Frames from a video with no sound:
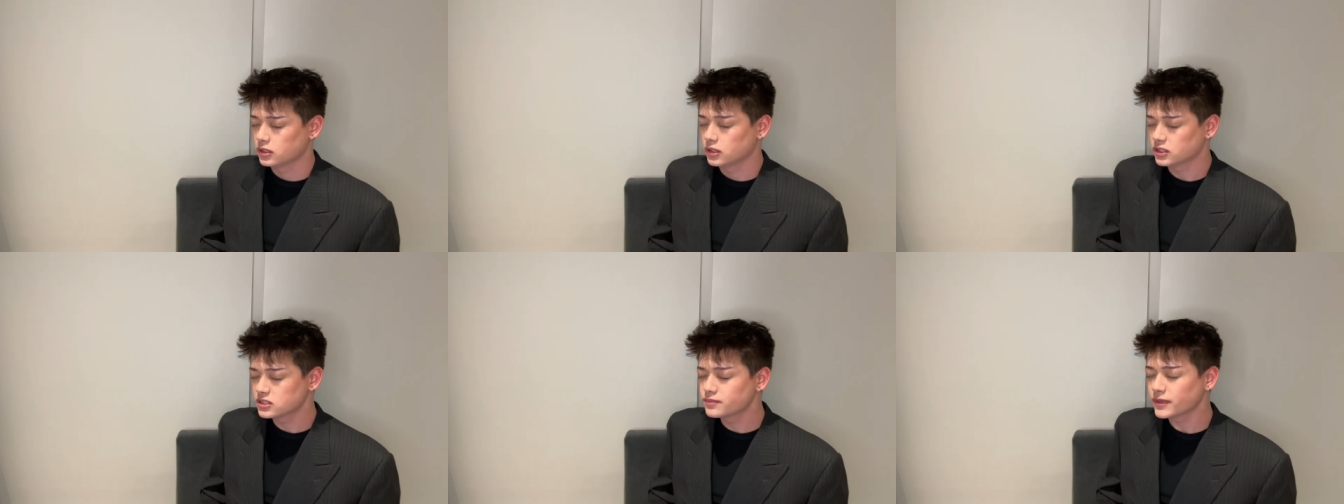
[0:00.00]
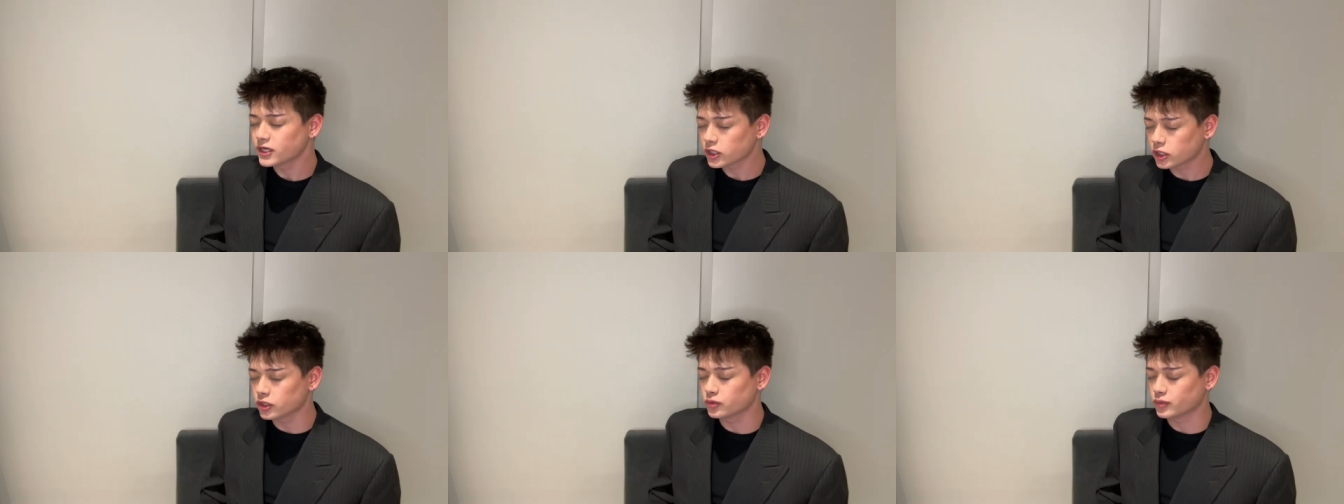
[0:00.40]
it's been a
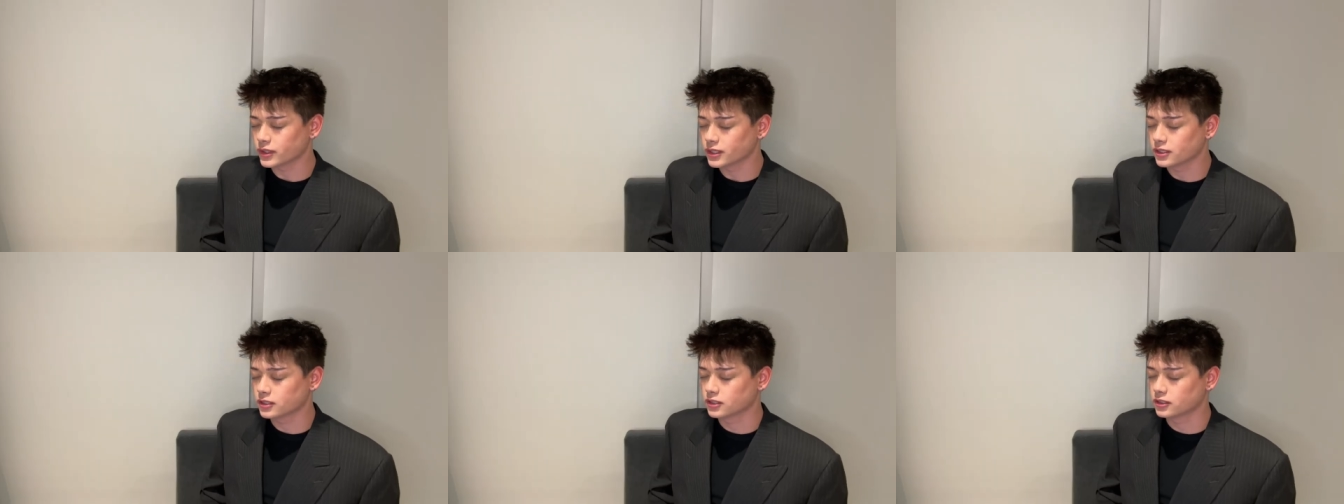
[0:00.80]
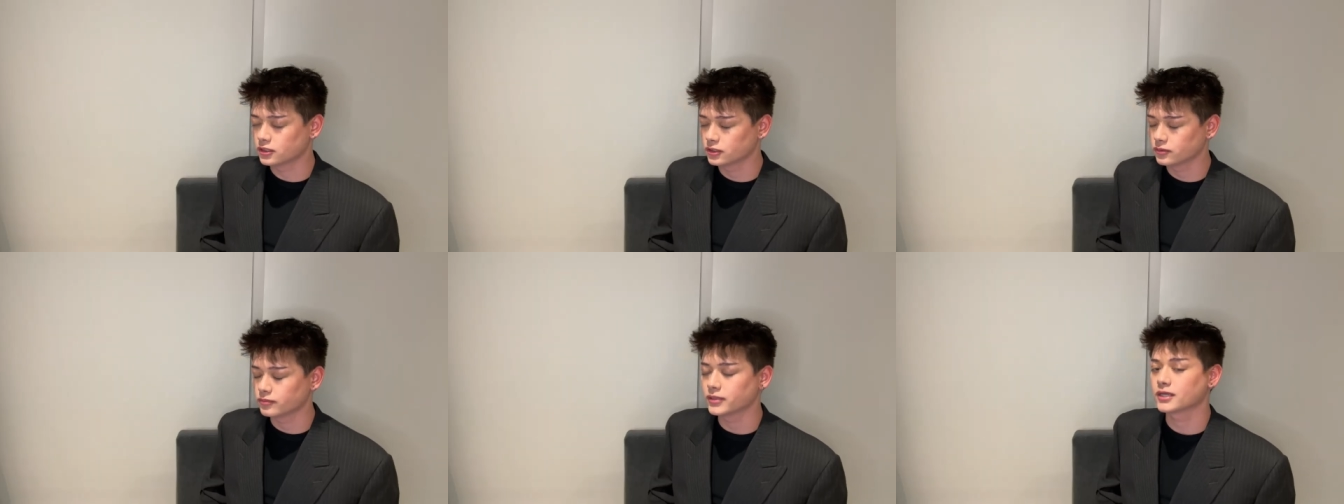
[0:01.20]
good week
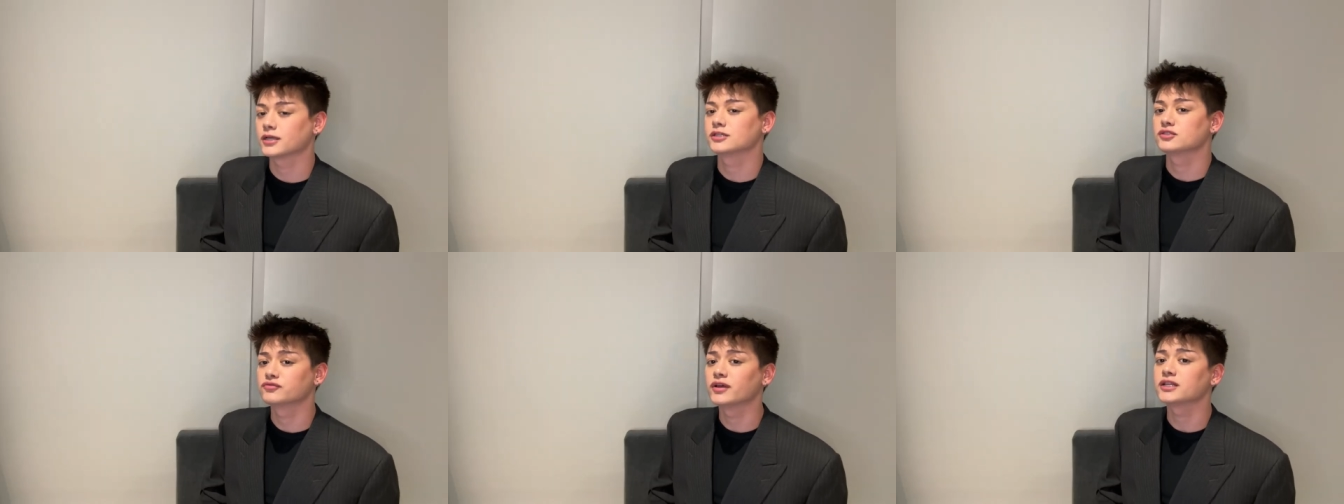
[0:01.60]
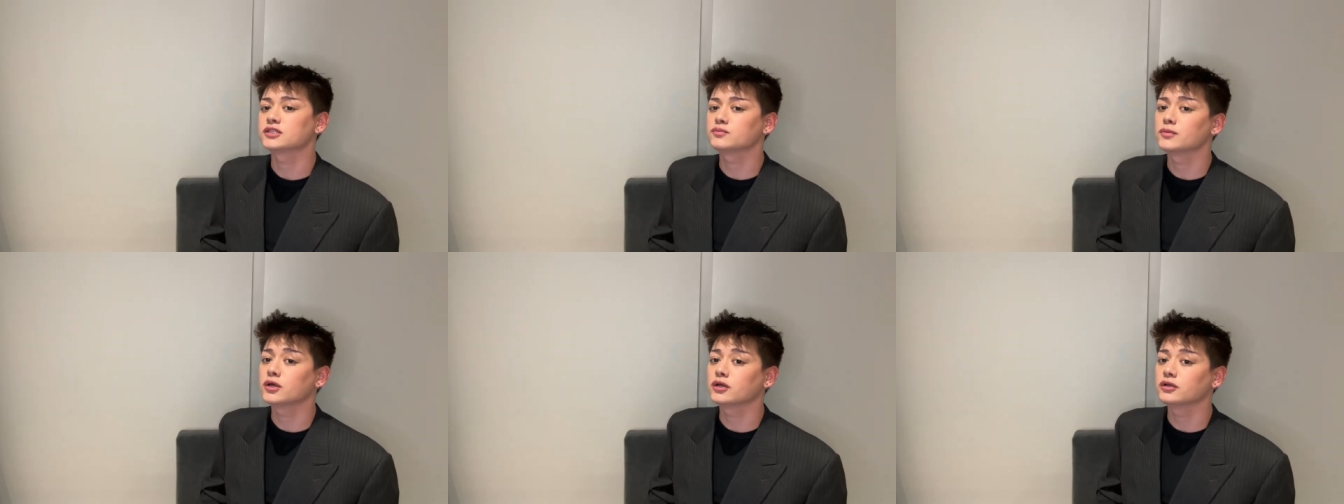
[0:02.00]
because
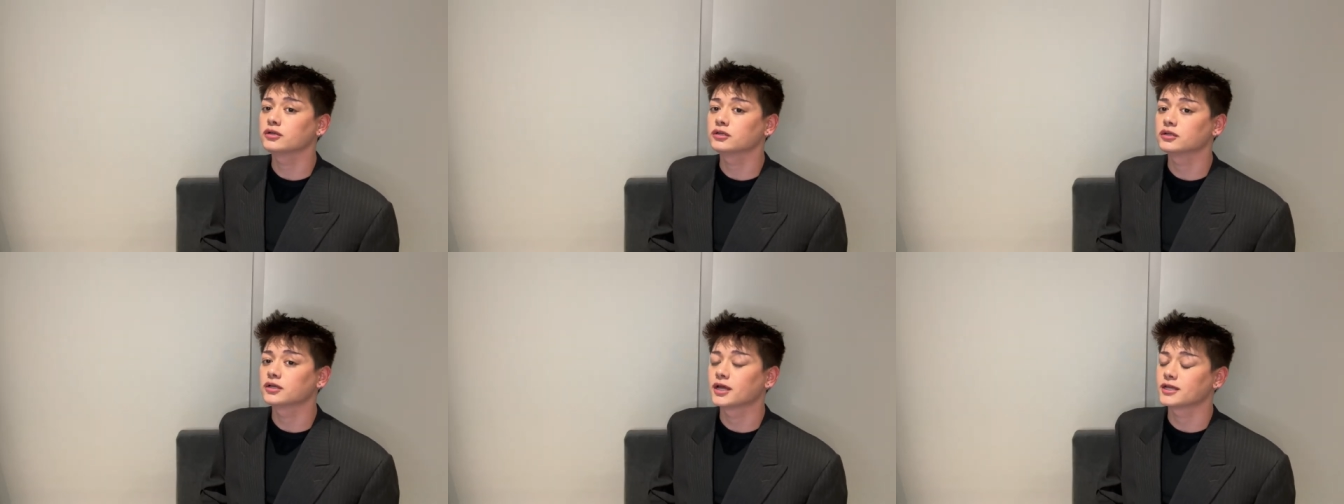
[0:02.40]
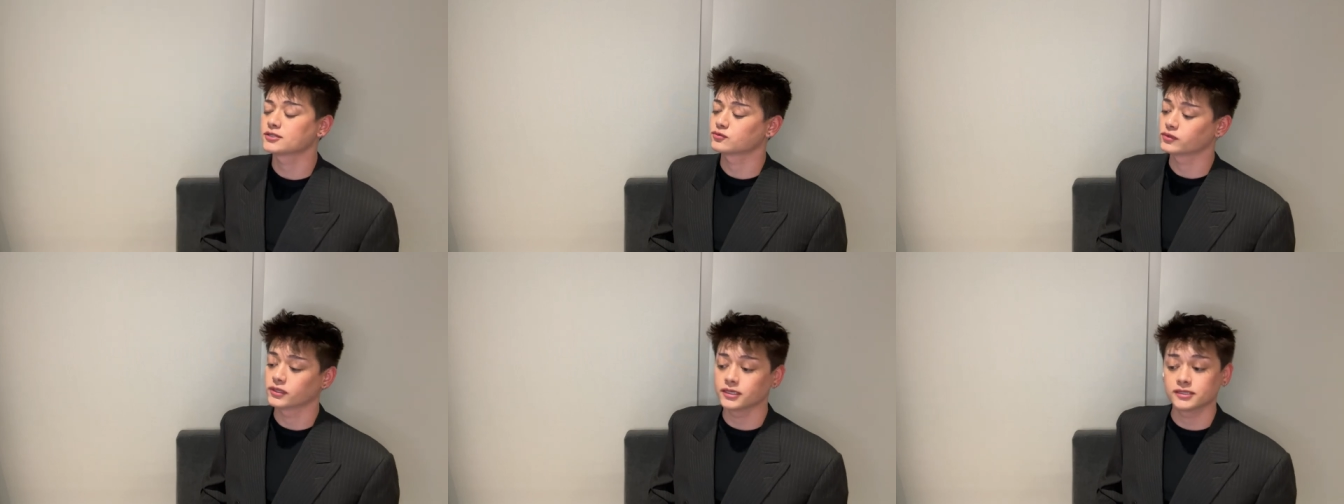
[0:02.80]
Vetements has
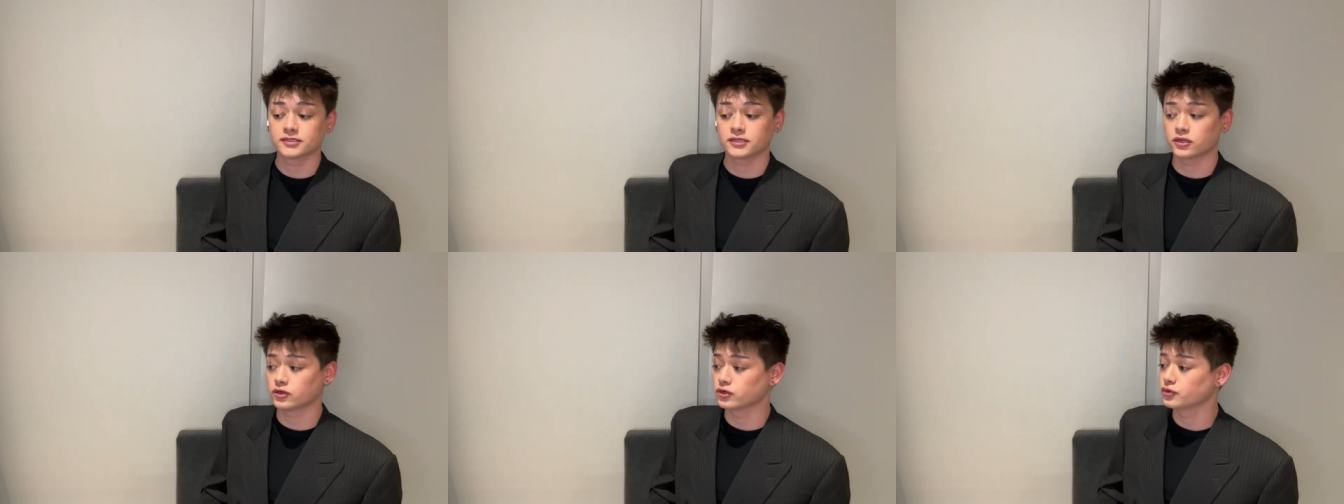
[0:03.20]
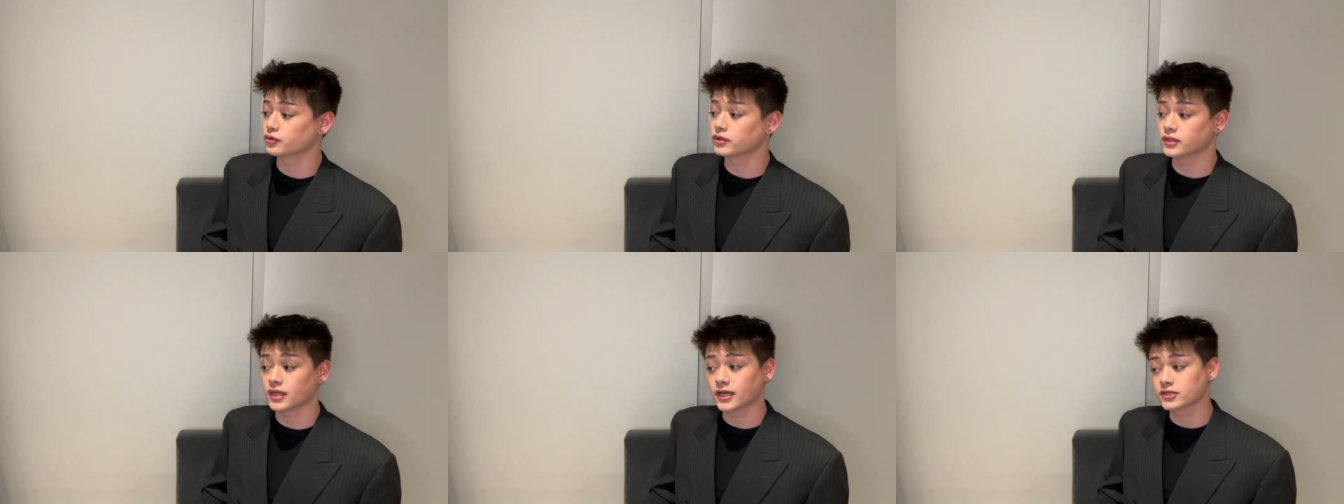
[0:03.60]
released their new
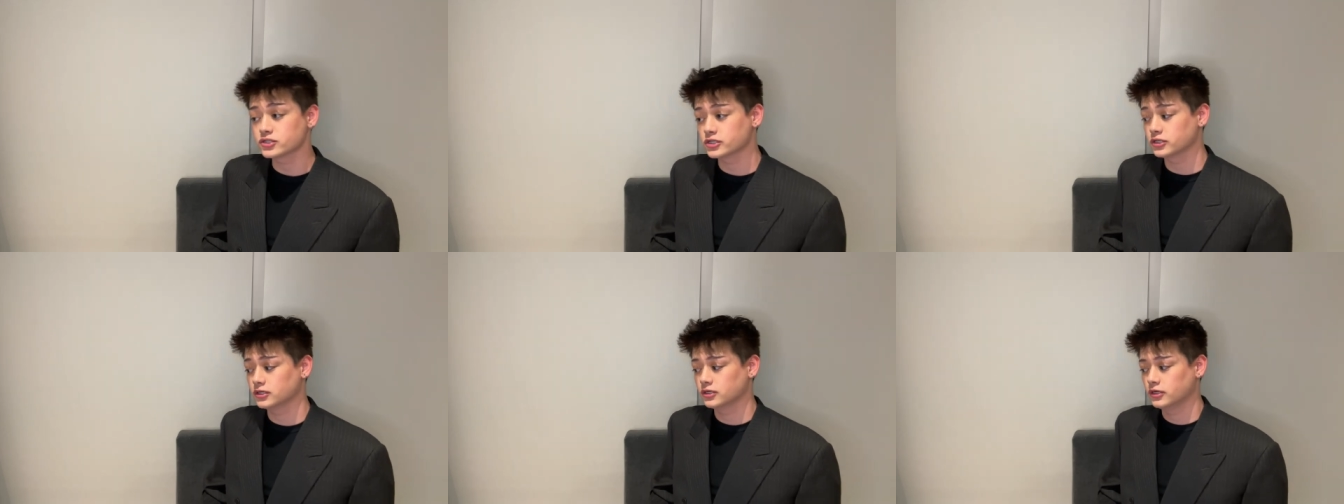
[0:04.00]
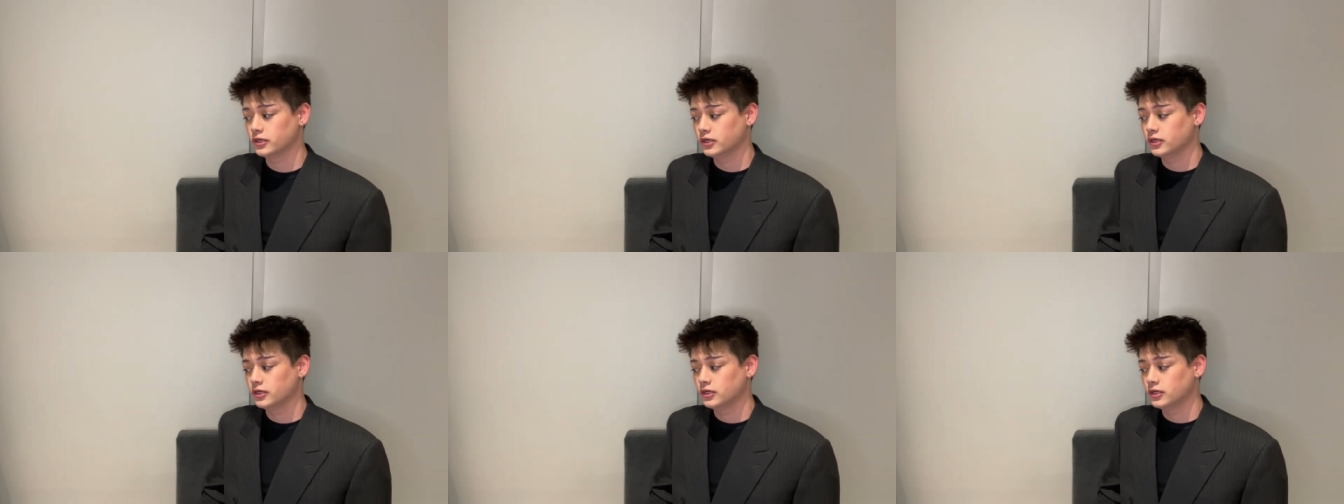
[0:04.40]
collection
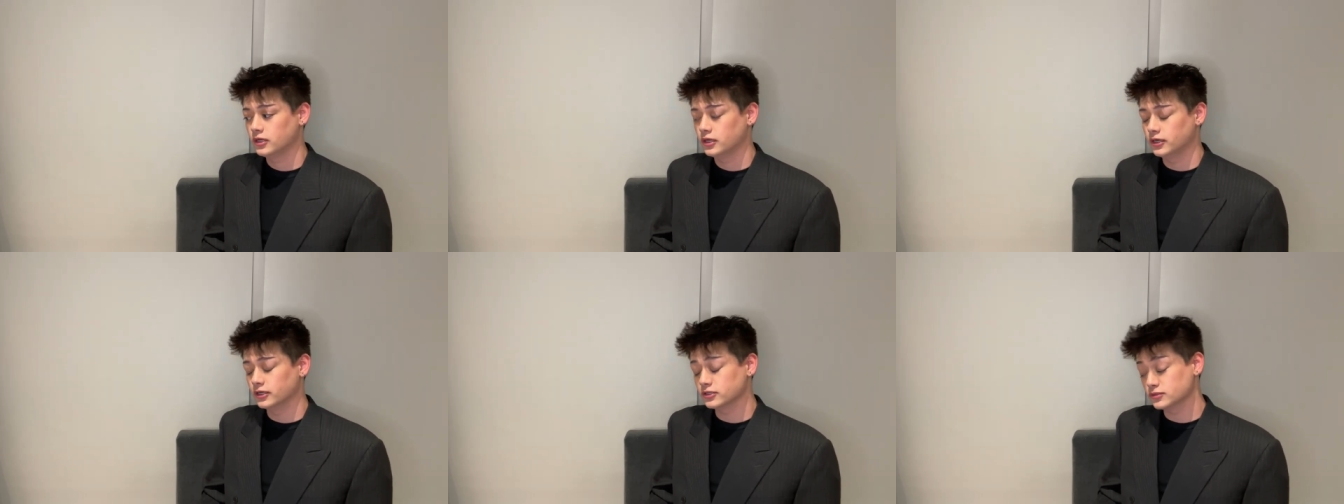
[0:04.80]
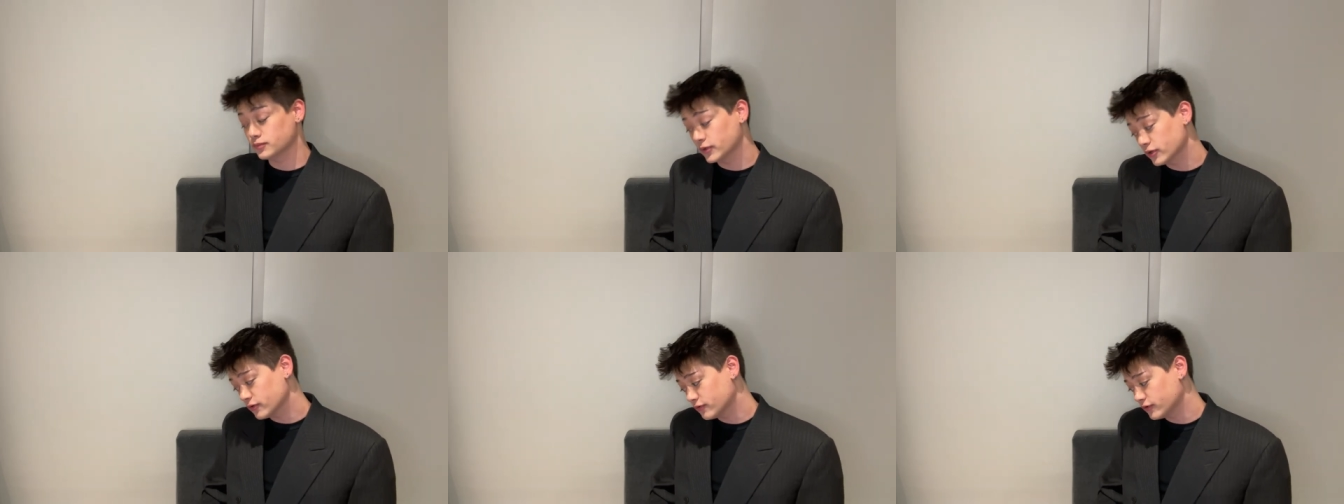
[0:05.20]
and it's
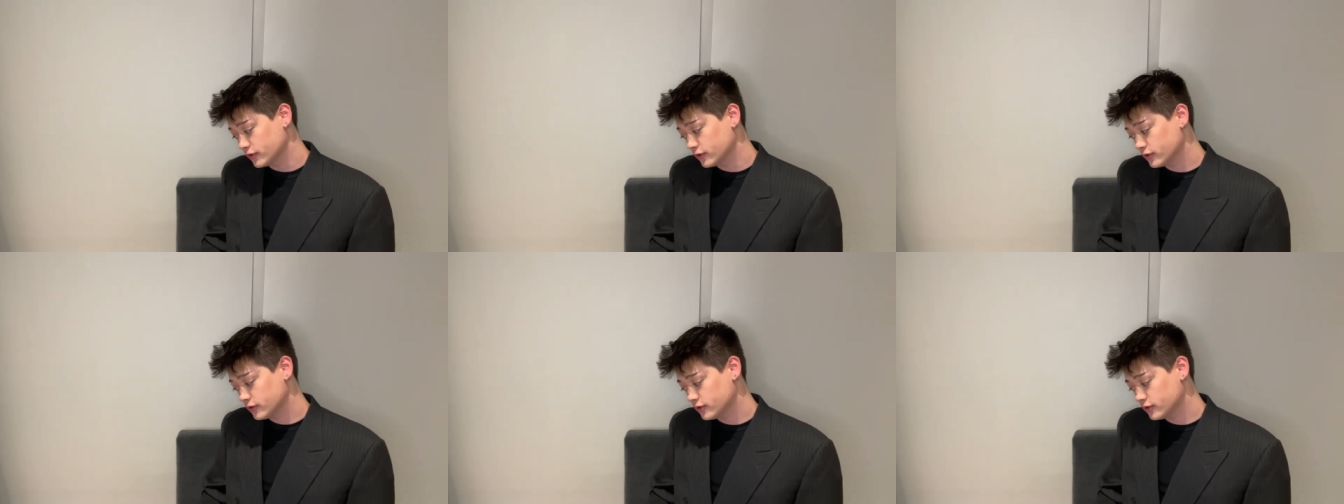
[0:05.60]
beautiful.